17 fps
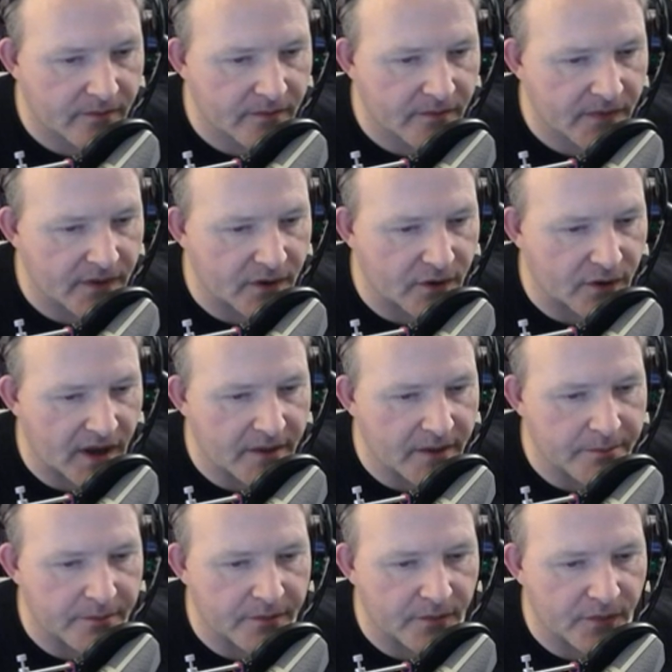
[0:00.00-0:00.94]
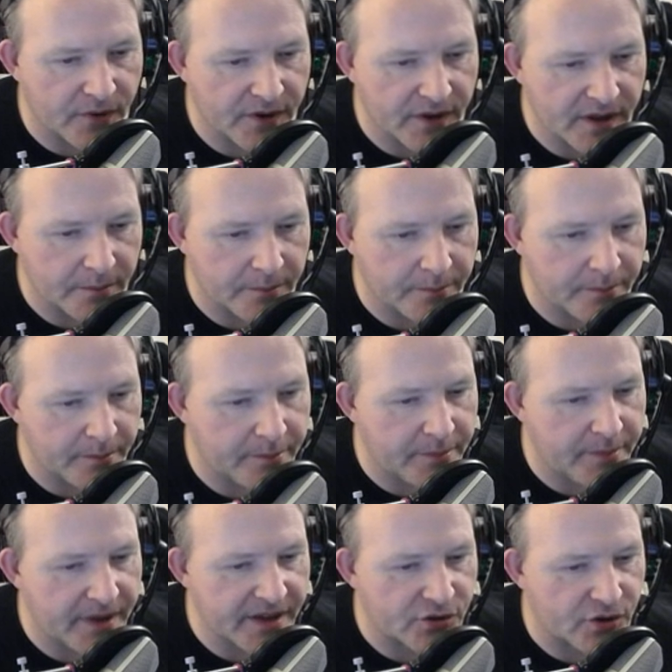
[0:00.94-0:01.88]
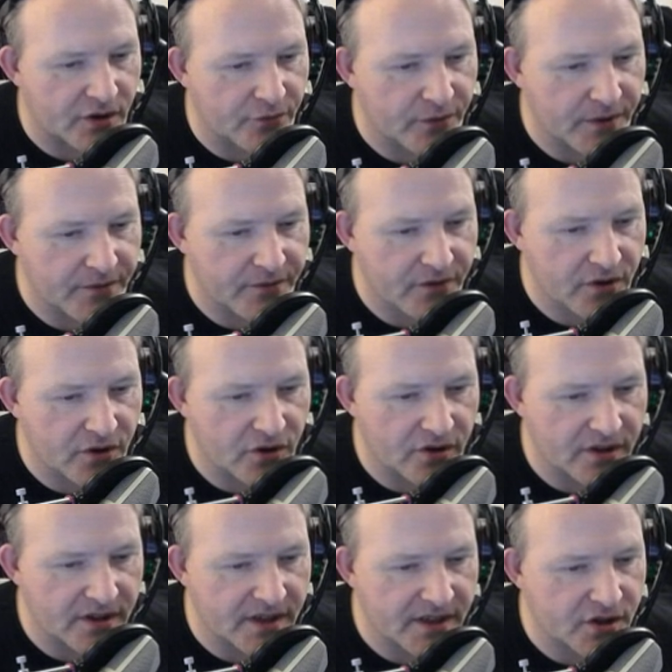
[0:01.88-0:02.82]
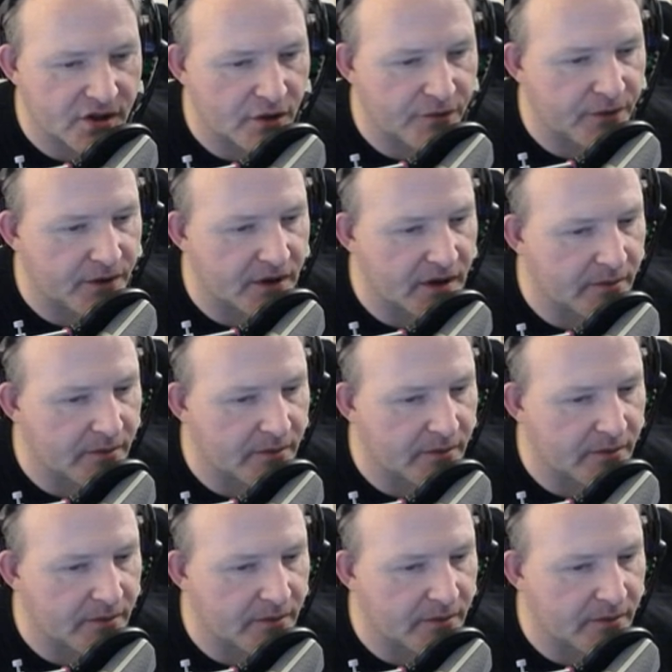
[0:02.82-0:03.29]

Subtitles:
Okay, we need the best driver we've got. Let's go for the